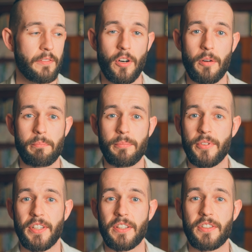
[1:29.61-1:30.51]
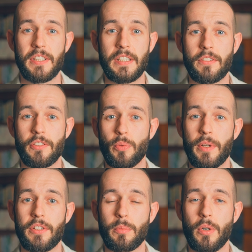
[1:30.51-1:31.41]
From sixteen to
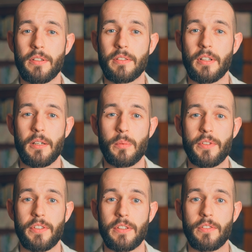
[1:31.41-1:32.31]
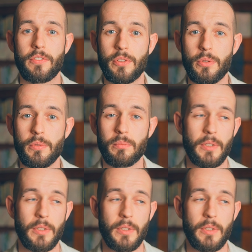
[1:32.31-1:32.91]
twenty-one, I was in school.